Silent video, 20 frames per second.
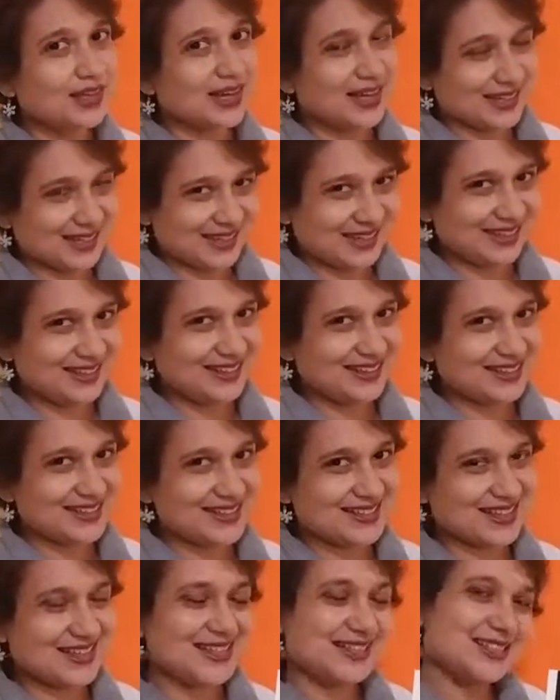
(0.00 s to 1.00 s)
Again,
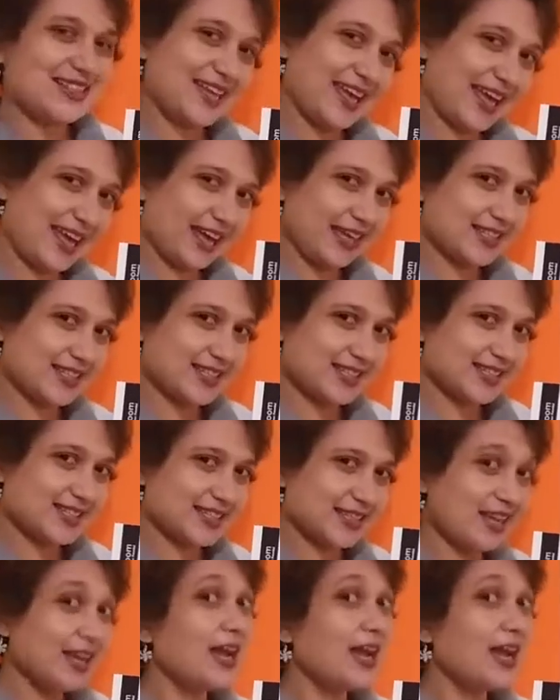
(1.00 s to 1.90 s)
this is S.